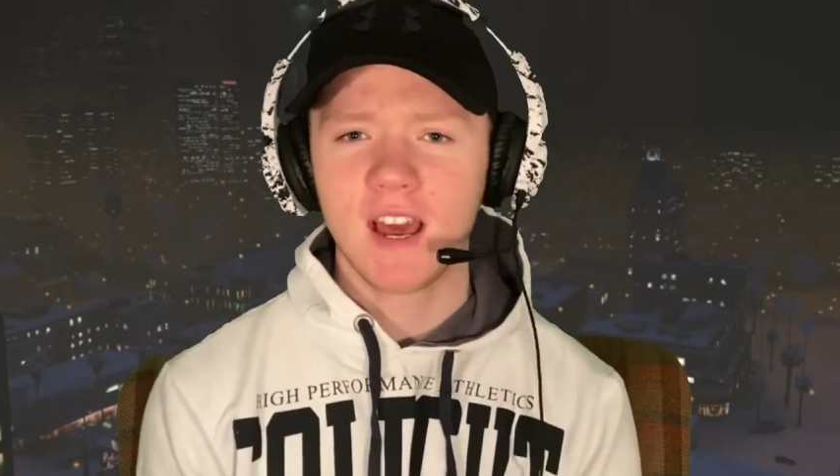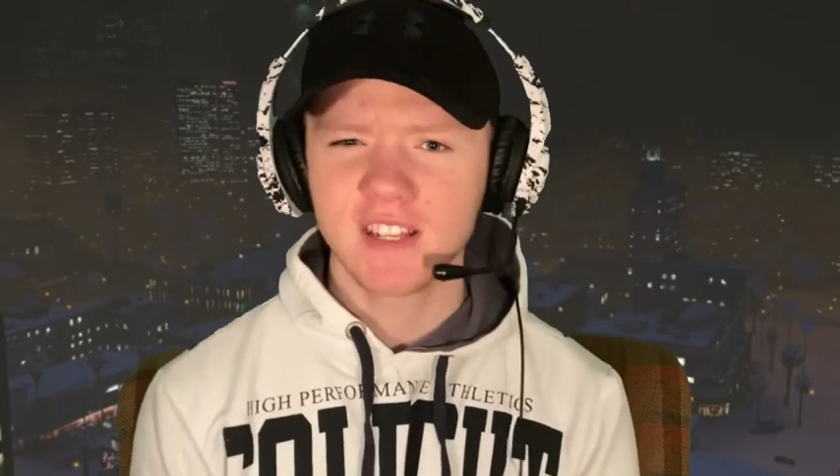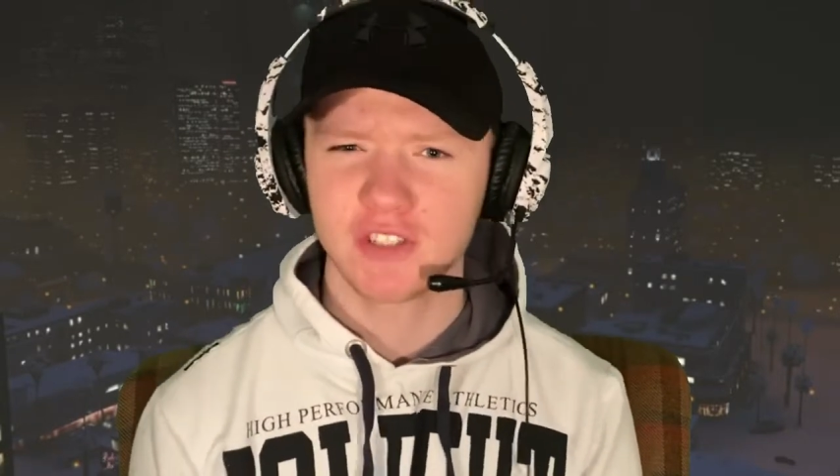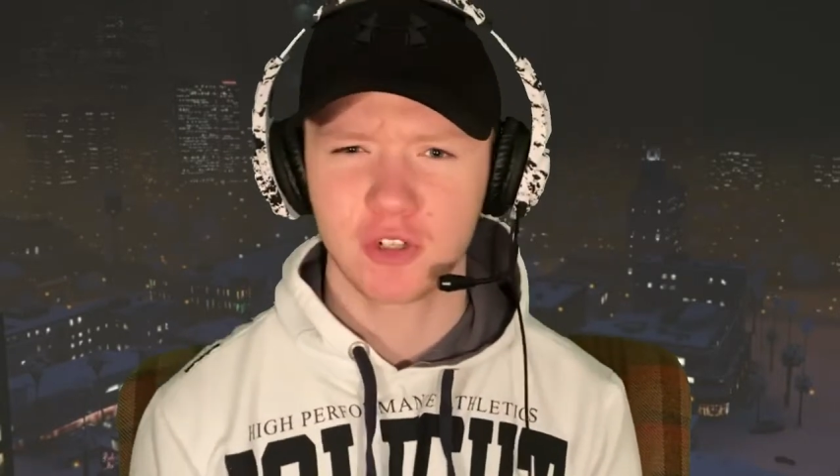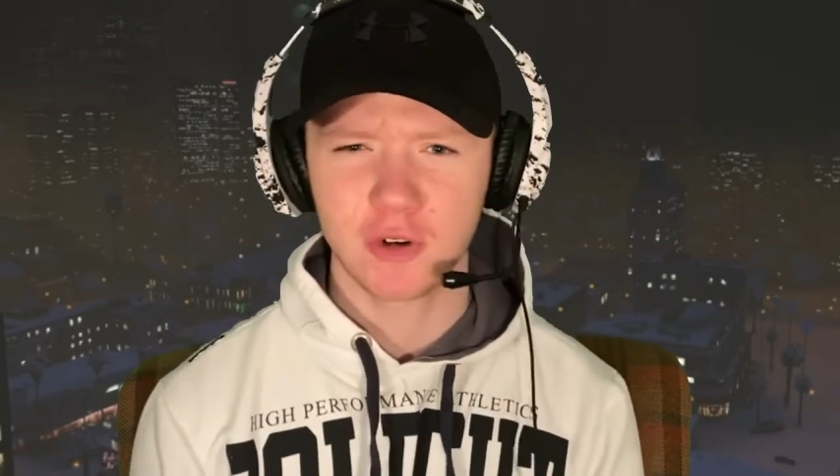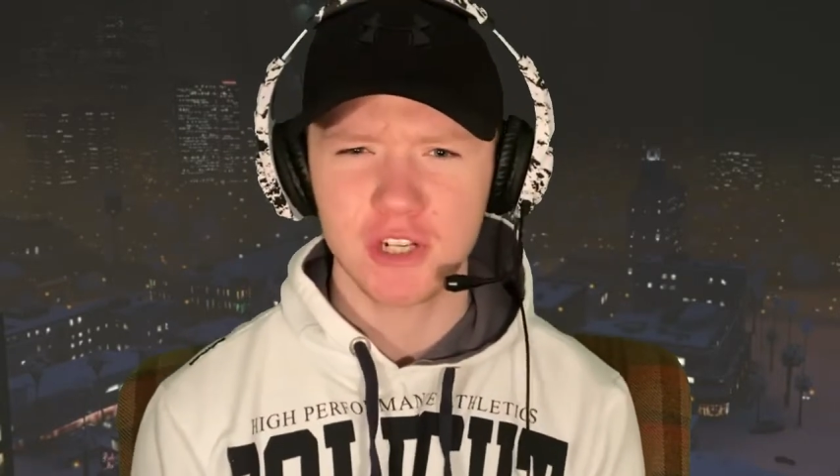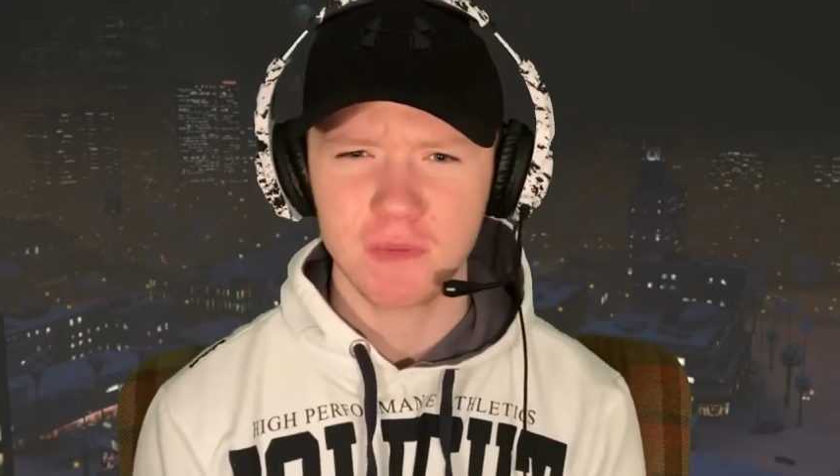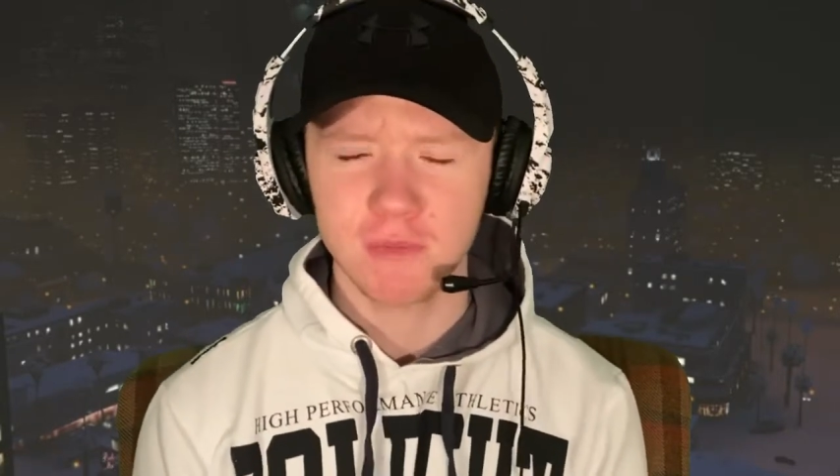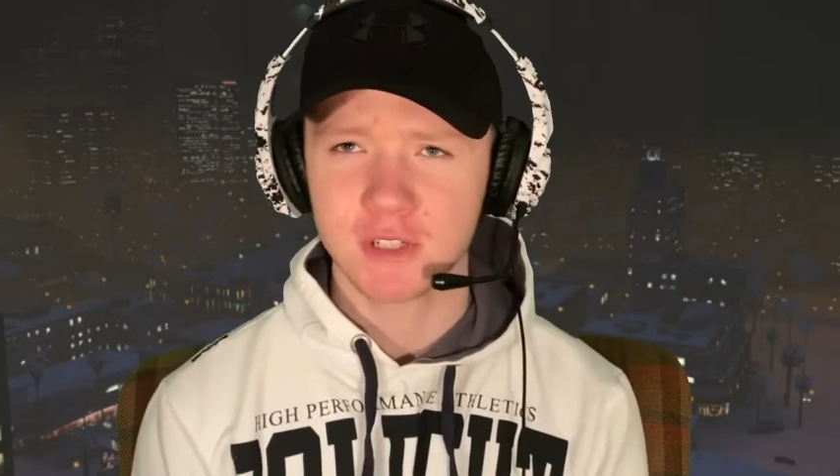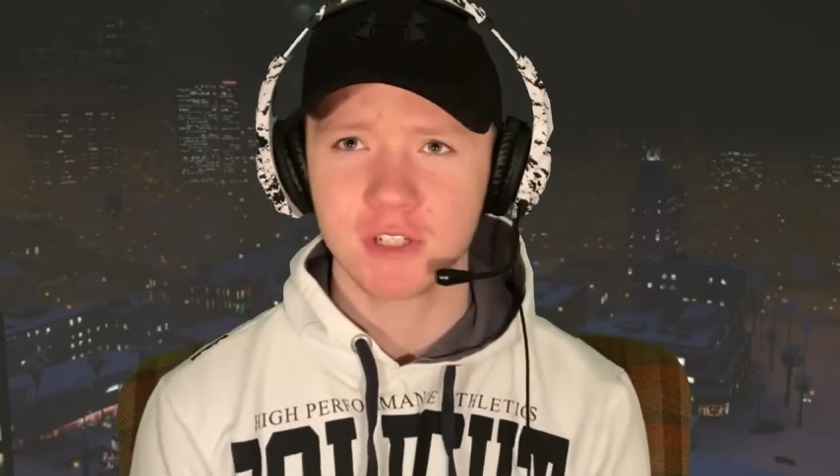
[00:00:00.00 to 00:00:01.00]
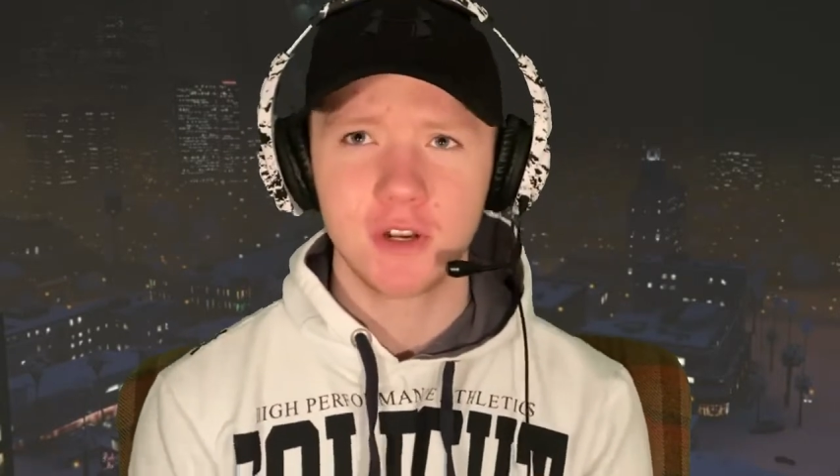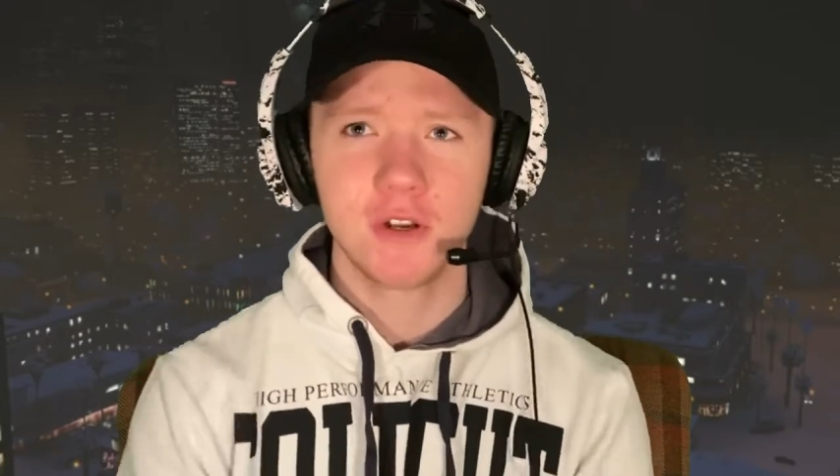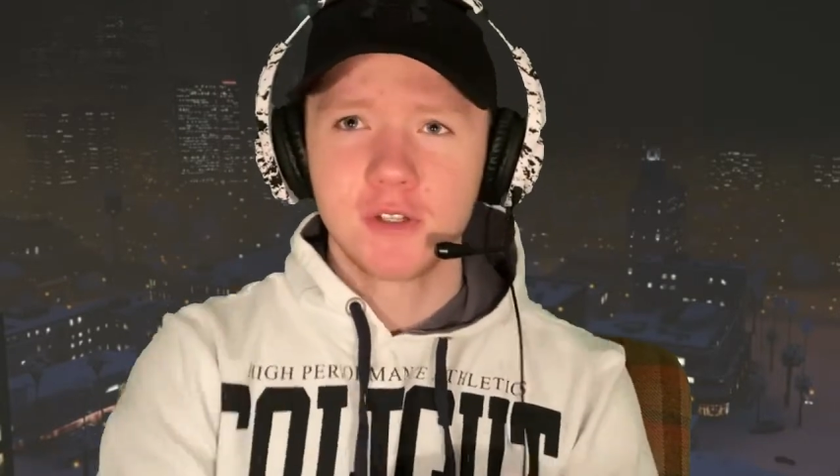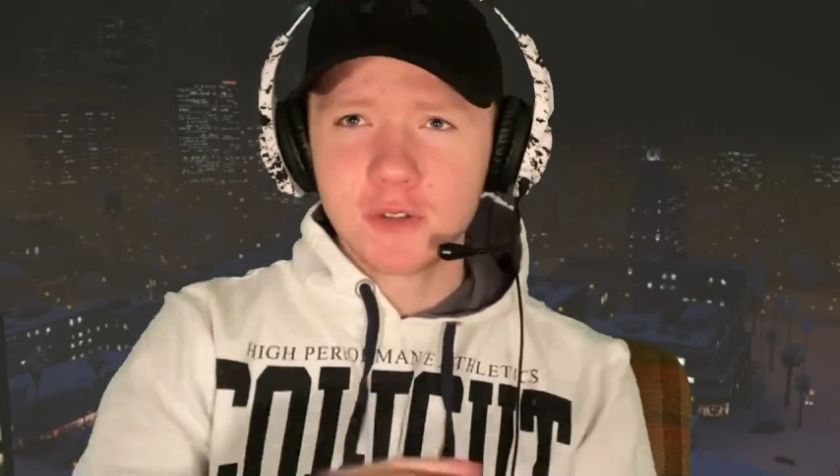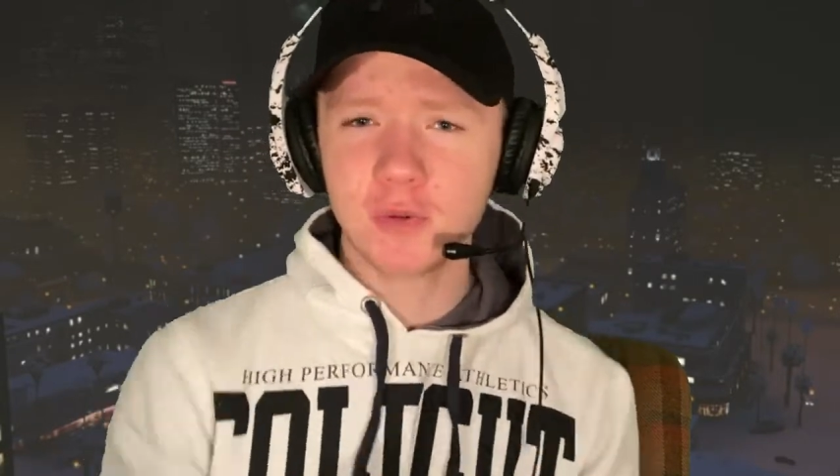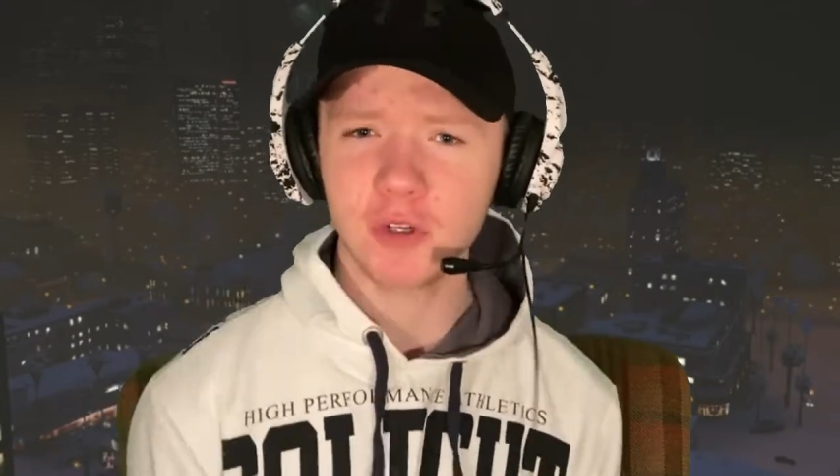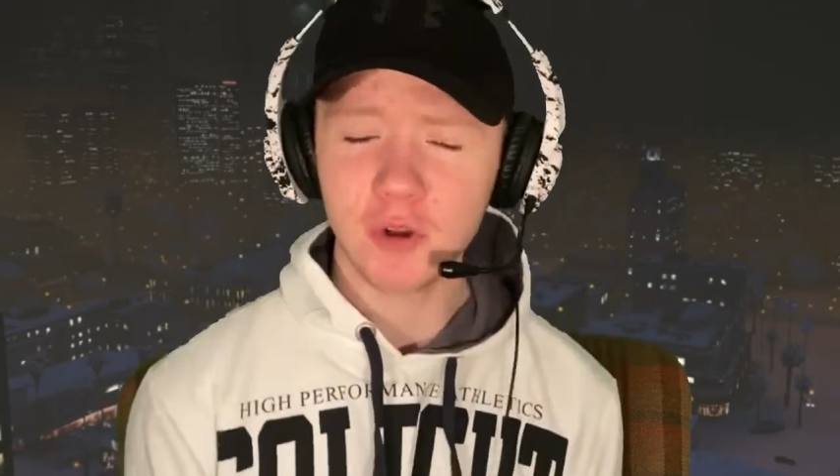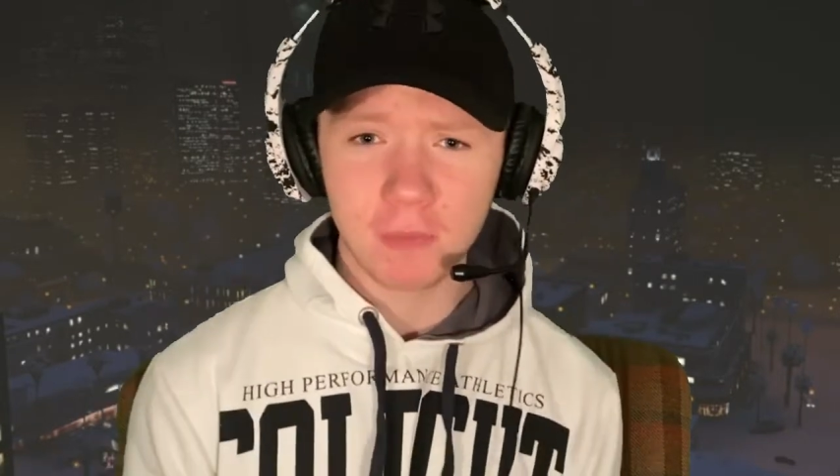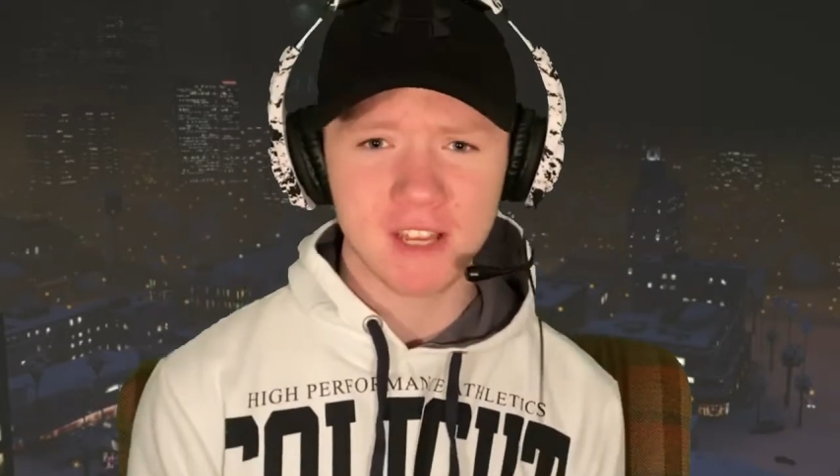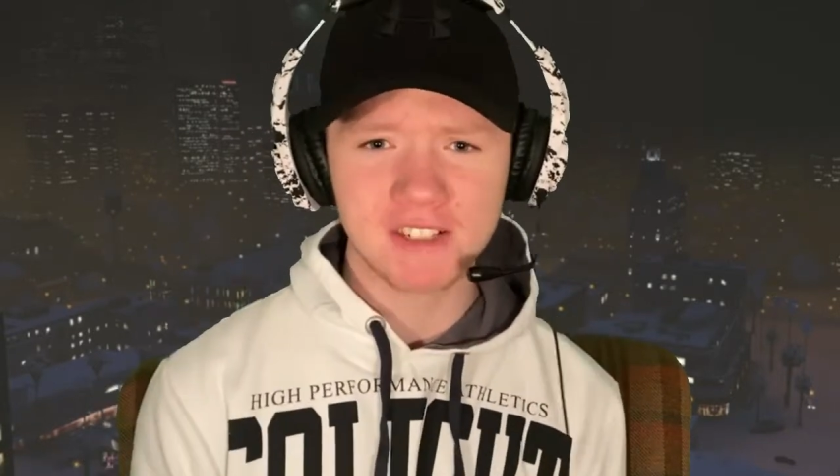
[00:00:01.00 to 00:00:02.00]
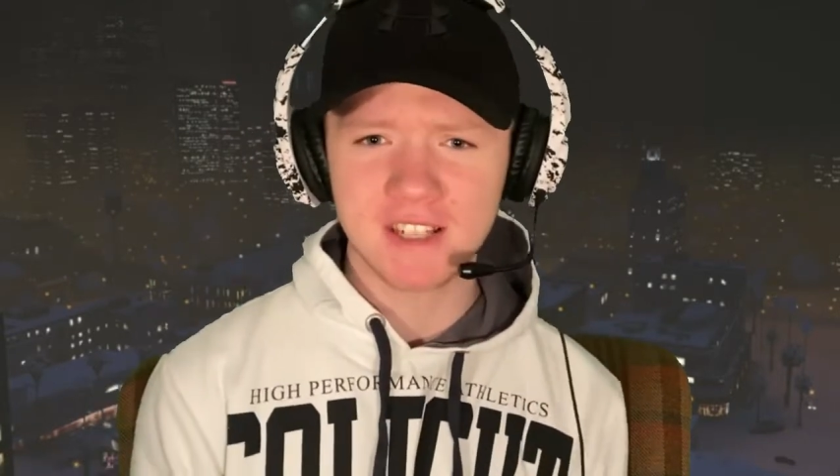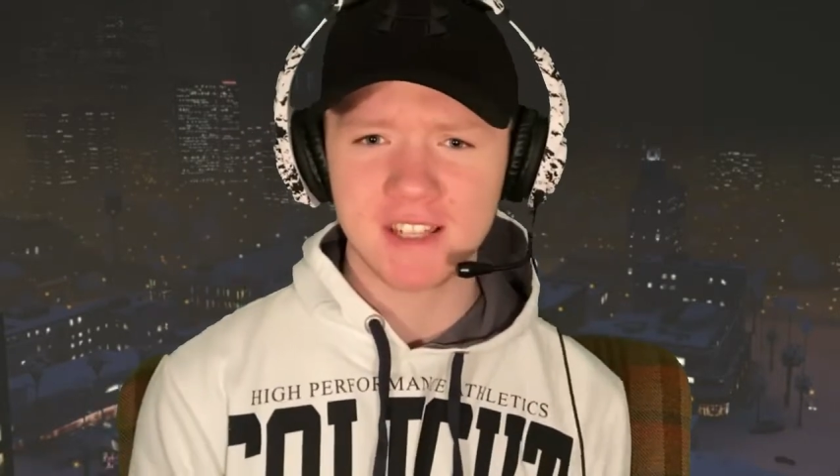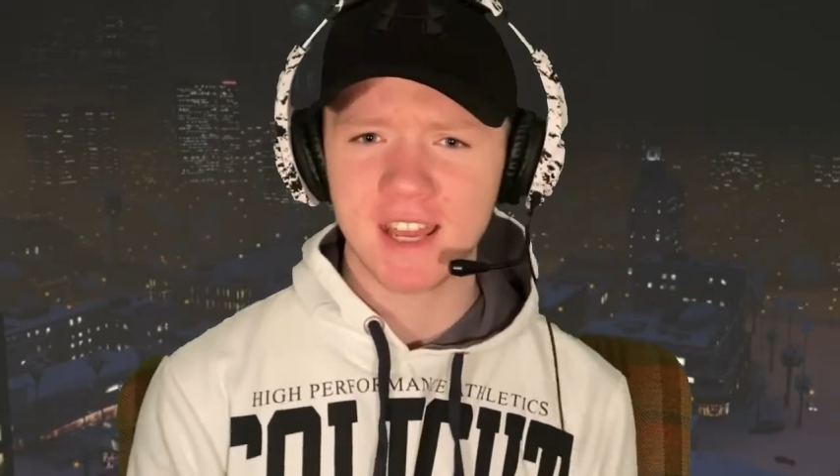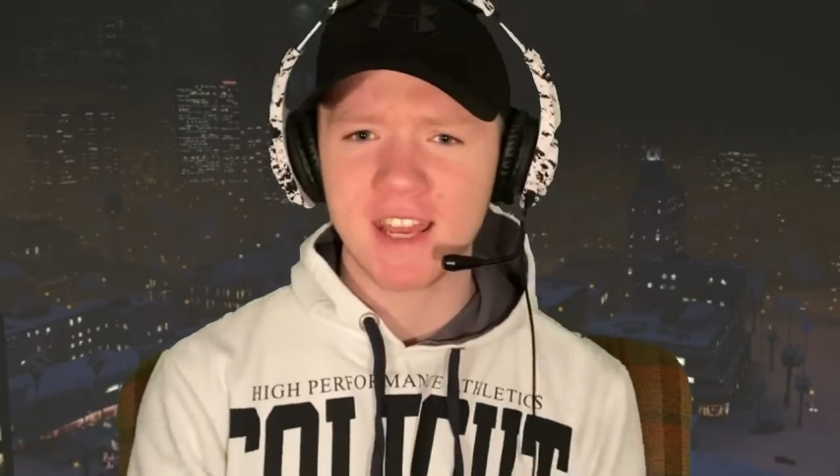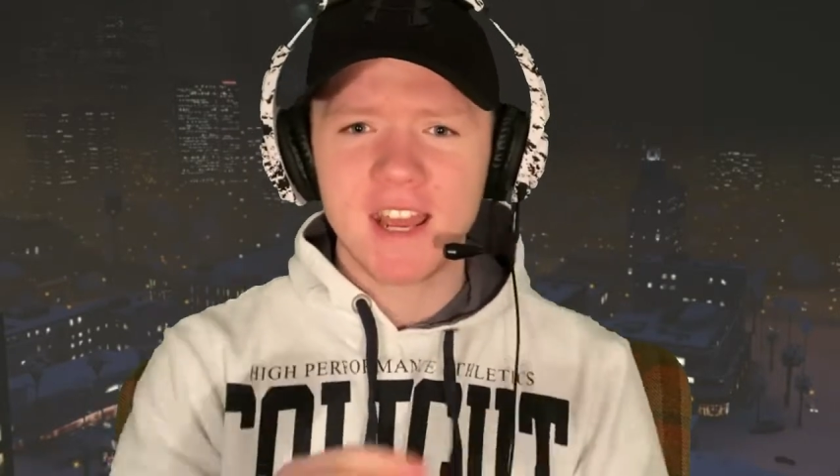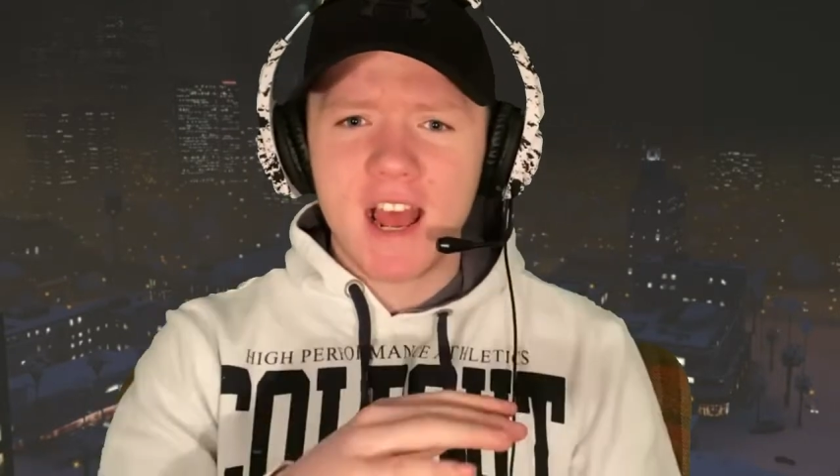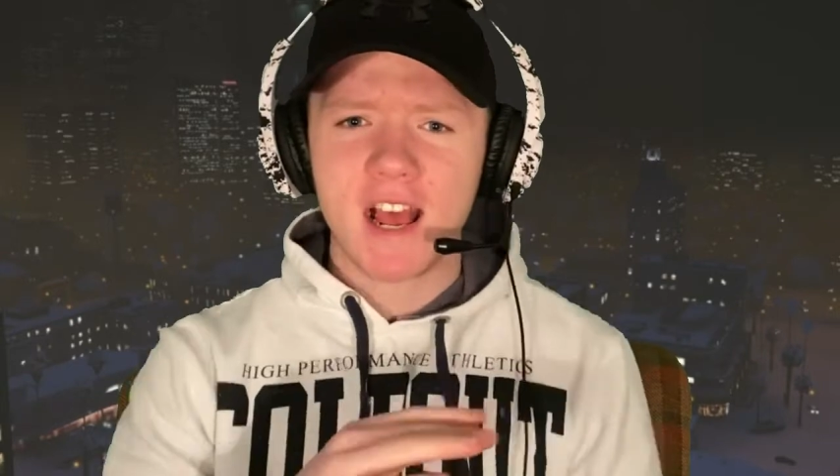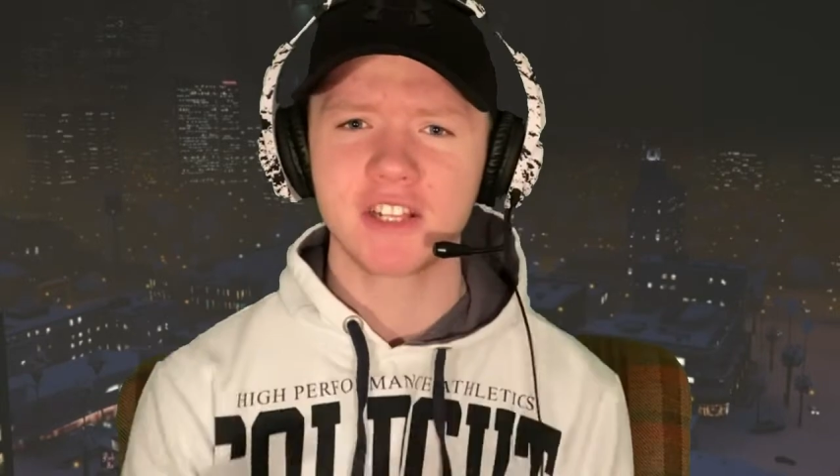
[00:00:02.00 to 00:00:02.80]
And it's Christmas, so we're gonna play GTA.